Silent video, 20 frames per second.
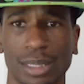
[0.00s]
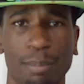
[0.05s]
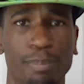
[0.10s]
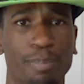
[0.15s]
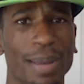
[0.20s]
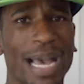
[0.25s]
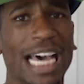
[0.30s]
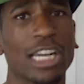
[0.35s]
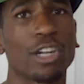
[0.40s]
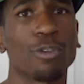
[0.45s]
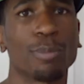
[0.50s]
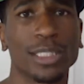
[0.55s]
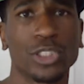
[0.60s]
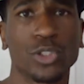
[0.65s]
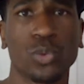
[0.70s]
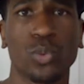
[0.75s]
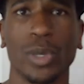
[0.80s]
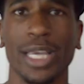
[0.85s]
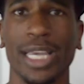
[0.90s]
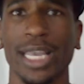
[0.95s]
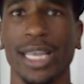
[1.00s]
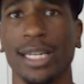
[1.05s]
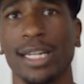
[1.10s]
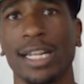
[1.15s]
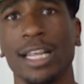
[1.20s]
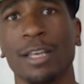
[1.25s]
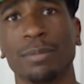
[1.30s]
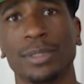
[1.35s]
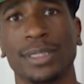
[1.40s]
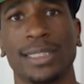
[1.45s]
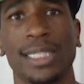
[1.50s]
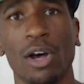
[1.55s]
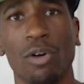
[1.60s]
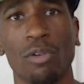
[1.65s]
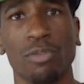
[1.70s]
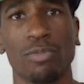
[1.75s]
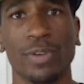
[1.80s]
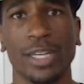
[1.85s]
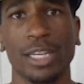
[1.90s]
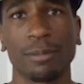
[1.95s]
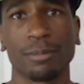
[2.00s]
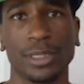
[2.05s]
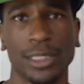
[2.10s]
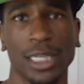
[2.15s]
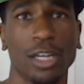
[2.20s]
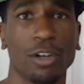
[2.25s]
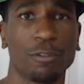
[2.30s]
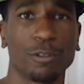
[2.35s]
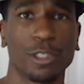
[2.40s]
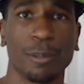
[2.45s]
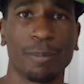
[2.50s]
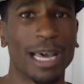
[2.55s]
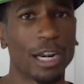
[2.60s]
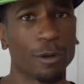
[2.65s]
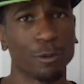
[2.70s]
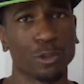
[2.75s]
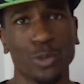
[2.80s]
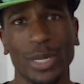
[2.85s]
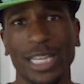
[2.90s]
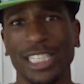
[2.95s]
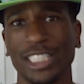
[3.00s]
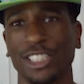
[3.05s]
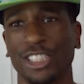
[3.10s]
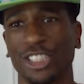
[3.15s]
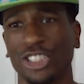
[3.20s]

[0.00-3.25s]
battle between himself and himself, the battle between